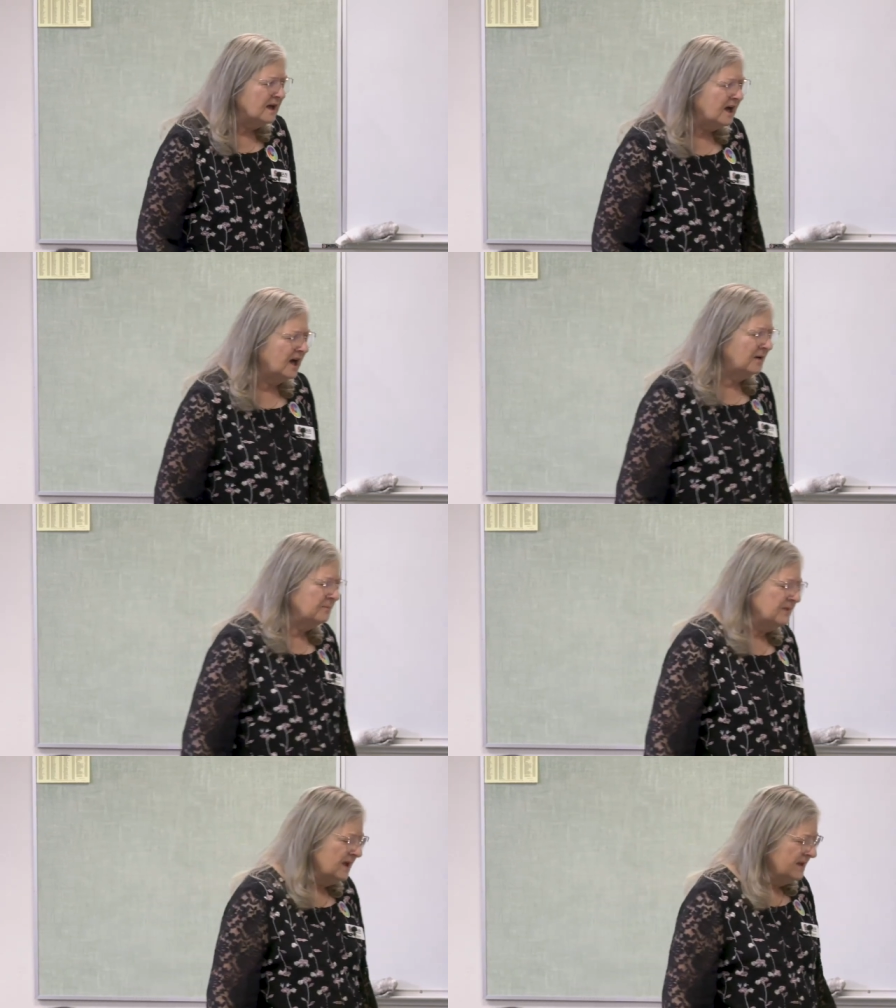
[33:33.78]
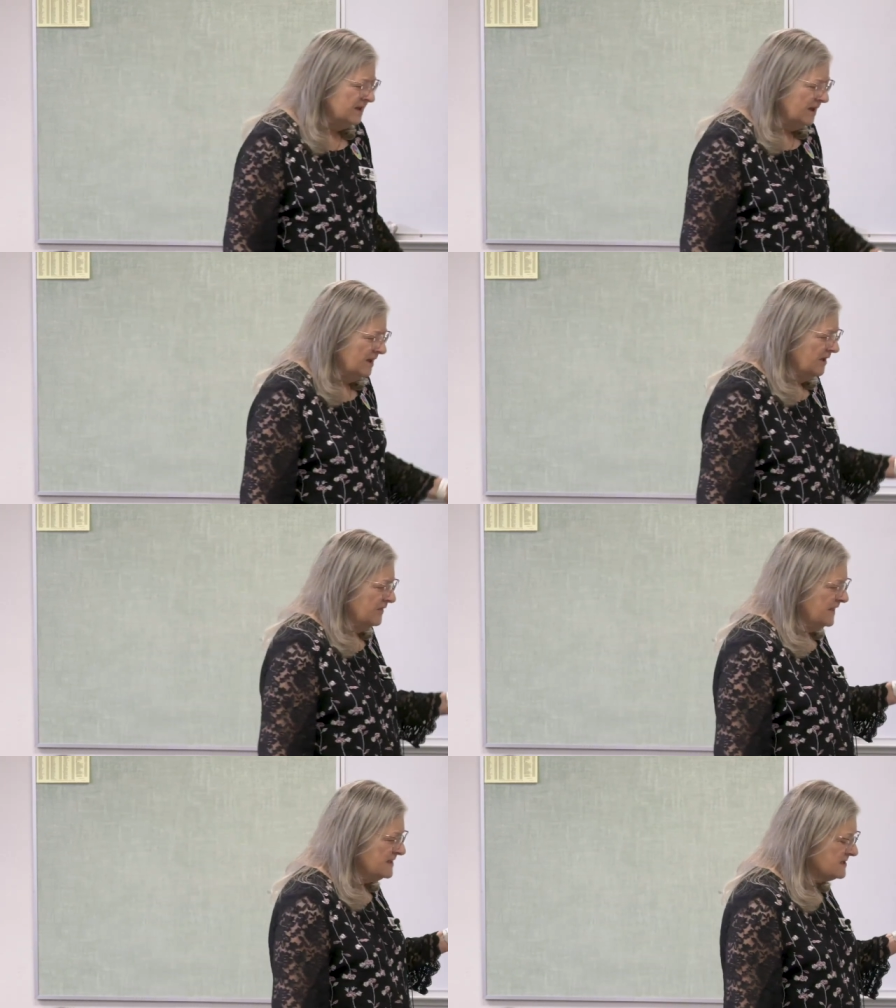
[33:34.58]
um,
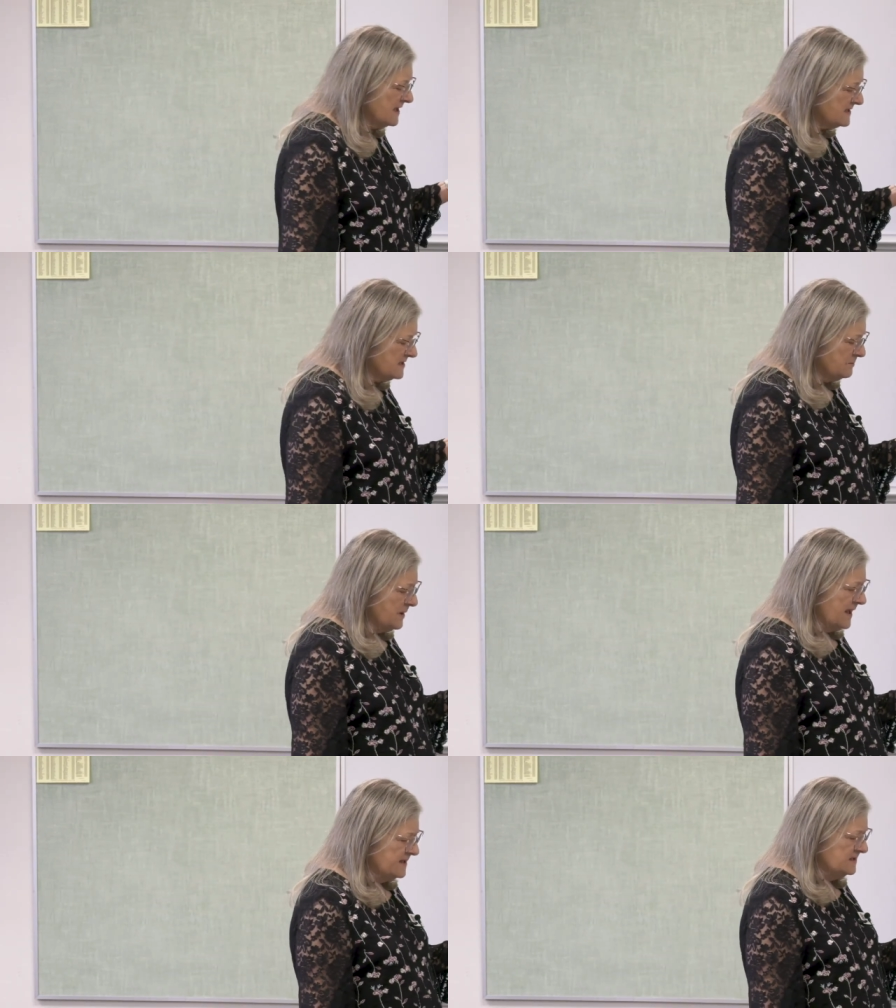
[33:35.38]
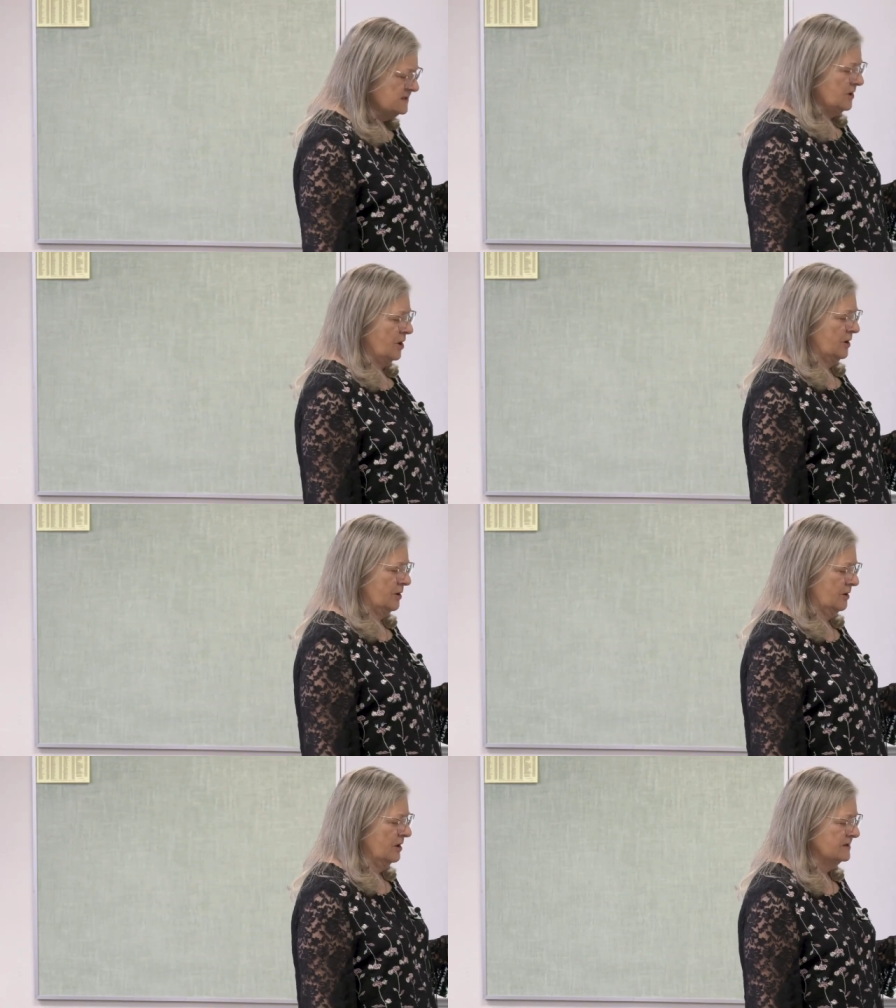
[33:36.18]
these lesson plans
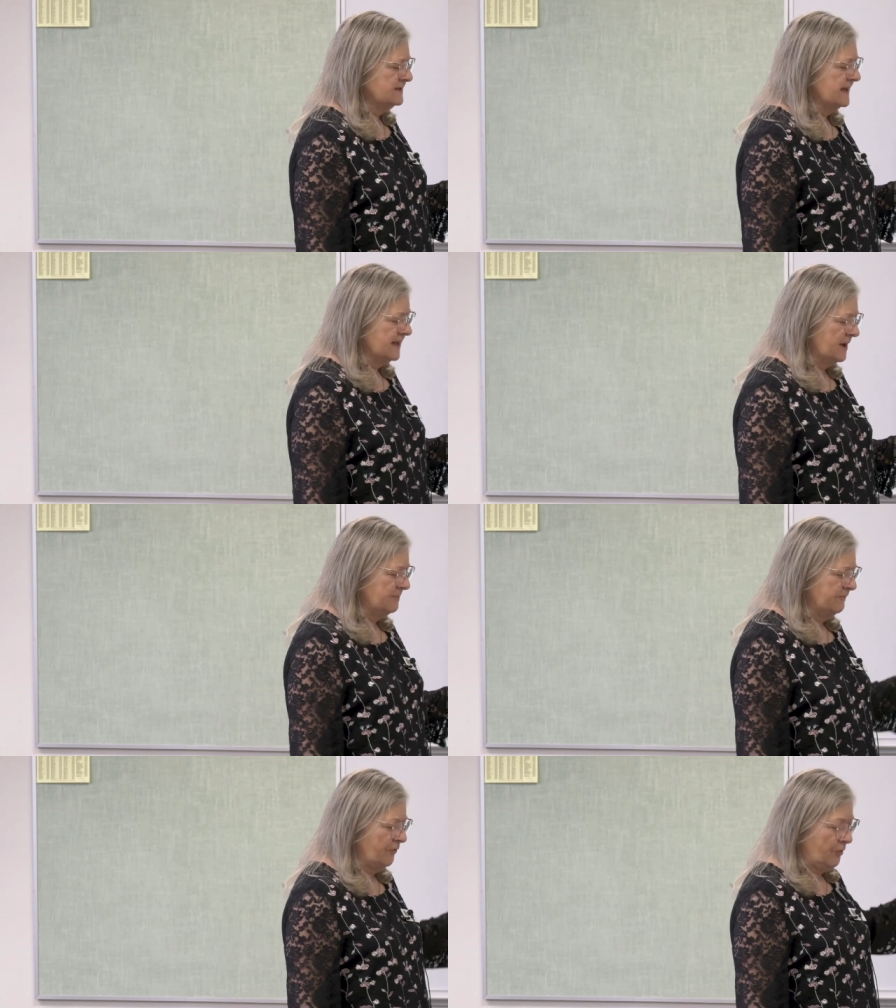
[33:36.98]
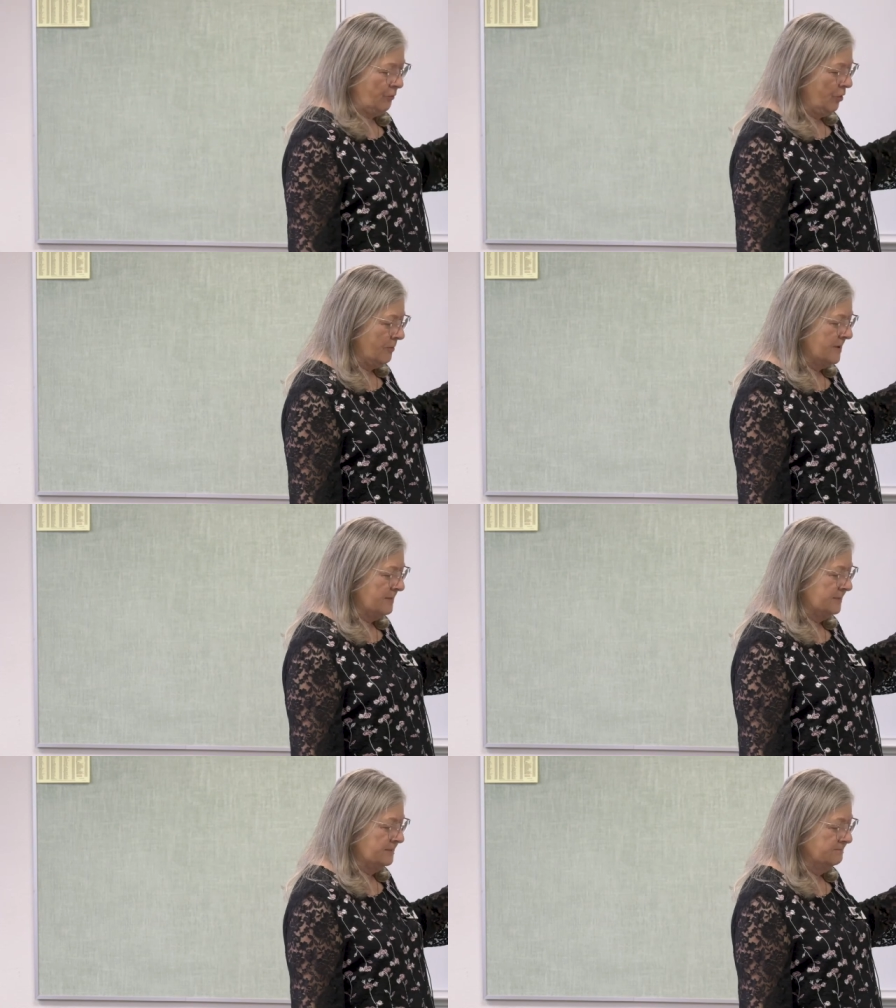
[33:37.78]
are set up for
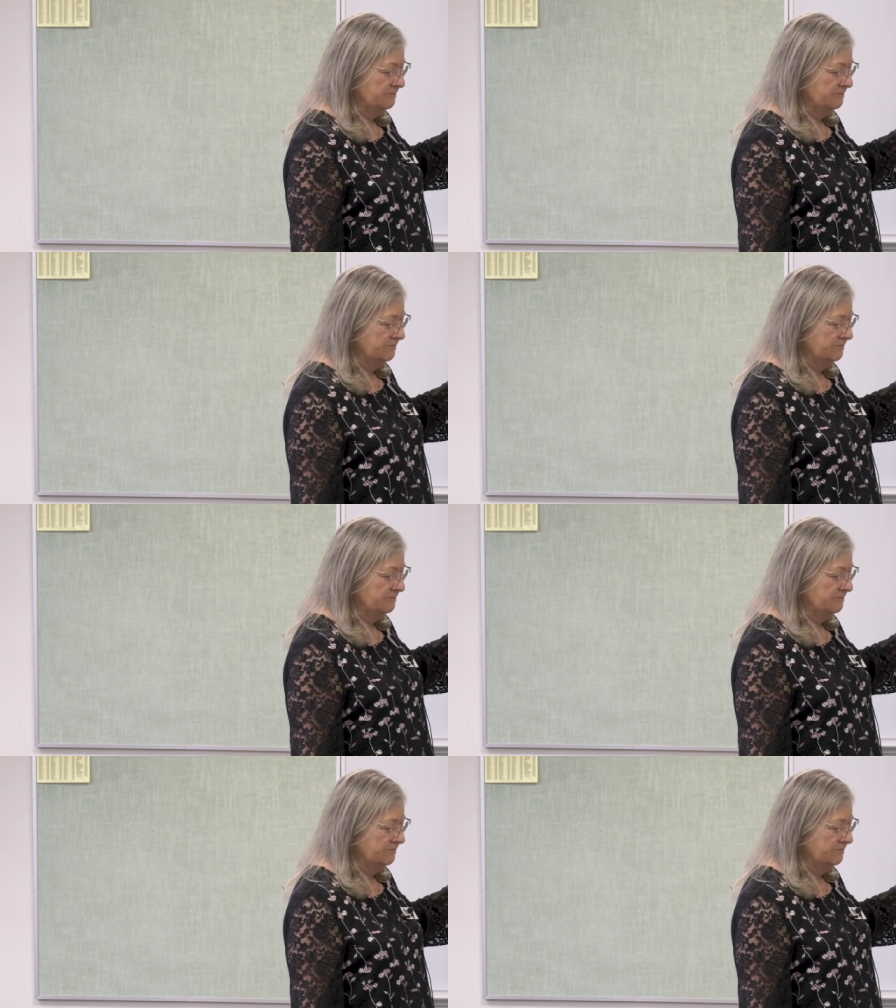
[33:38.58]
warm-up,